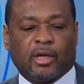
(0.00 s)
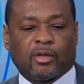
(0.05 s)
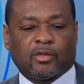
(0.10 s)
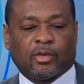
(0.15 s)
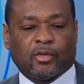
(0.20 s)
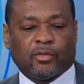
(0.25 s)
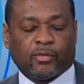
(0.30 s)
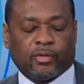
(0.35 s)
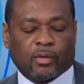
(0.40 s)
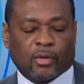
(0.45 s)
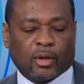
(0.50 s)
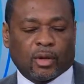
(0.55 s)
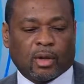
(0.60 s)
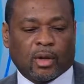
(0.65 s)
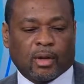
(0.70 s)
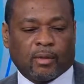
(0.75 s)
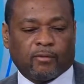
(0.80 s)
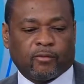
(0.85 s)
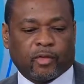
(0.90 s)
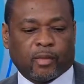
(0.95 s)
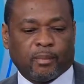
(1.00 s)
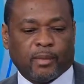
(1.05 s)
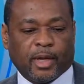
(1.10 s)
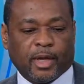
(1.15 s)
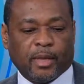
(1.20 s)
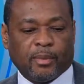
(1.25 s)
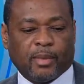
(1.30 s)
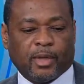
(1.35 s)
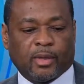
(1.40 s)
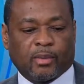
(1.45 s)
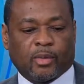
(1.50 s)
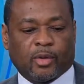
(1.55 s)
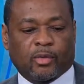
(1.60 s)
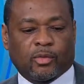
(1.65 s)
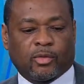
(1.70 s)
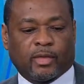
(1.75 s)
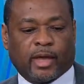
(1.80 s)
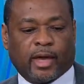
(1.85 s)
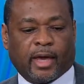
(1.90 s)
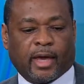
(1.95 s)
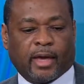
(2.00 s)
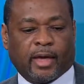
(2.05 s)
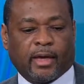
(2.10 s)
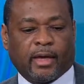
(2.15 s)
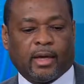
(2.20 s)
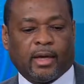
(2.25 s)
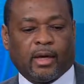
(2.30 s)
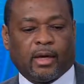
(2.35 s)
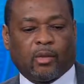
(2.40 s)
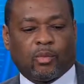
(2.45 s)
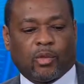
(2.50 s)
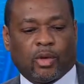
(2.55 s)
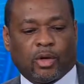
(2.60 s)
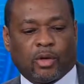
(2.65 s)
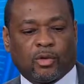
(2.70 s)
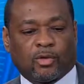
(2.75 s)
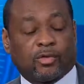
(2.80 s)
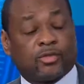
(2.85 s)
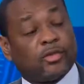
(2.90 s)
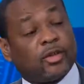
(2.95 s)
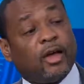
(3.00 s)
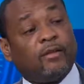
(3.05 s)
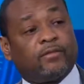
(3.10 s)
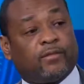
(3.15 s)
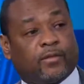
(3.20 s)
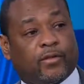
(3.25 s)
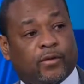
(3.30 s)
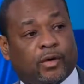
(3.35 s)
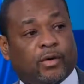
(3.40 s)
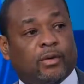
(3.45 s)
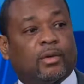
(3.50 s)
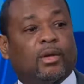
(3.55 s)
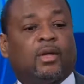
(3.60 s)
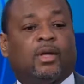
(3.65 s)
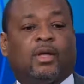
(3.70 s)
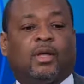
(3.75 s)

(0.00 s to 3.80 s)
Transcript: And so for many people, they will suffer